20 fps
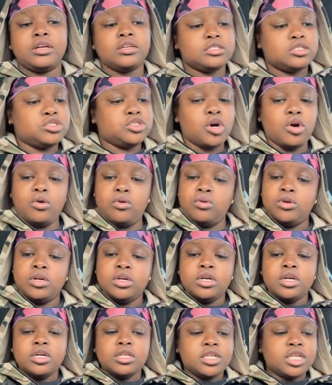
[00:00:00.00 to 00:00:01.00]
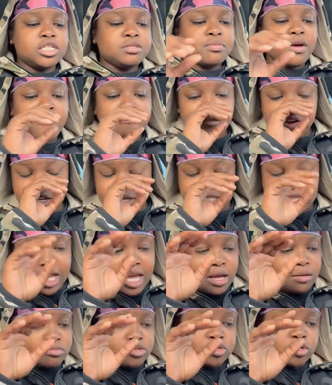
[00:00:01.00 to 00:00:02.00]
So this is my first
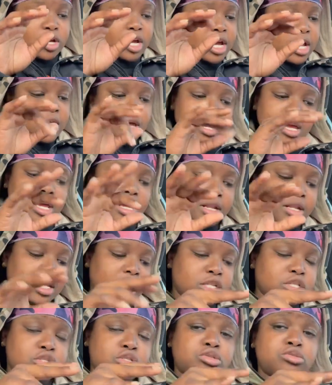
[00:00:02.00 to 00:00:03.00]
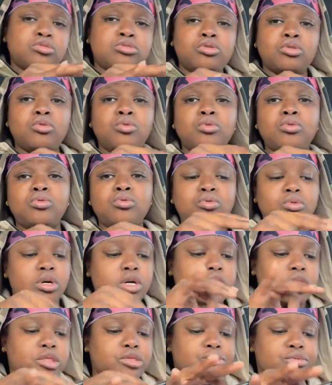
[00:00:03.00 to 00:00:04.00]
time trying at least 2
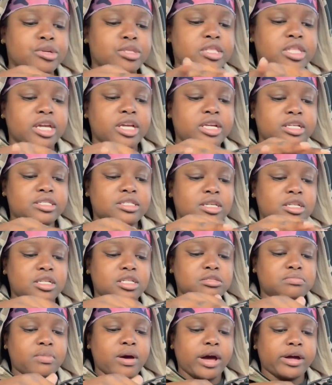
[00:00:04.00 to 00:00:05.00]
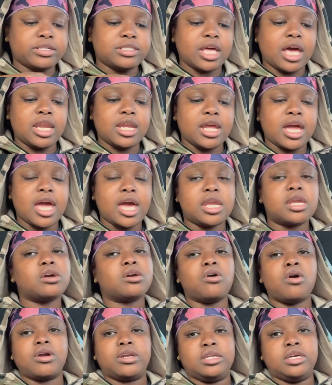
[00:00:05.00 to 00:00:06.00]
or 3 things in this box. I didn't had a
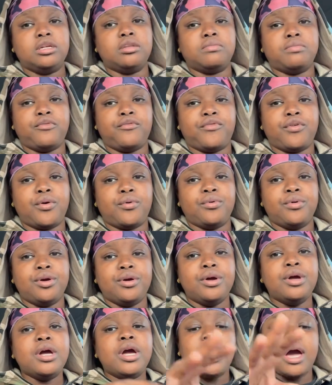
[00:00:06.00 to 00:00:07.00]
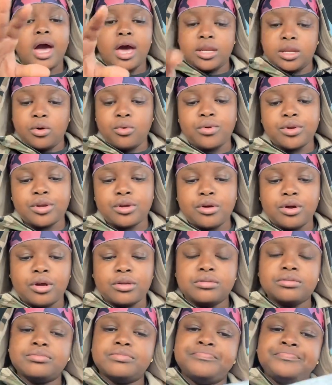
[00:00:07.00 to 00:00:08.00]
gordita before. I know what a
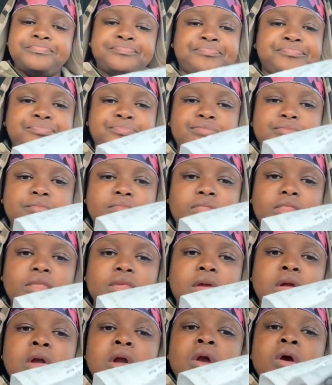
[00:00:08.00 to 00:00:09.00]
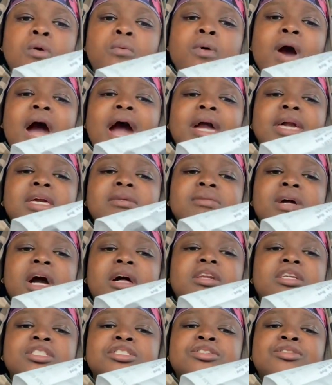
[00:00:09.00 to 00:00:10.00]
why I keep
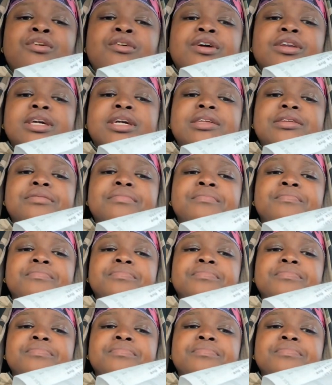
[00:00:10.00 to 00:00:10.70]
calling this a gordita.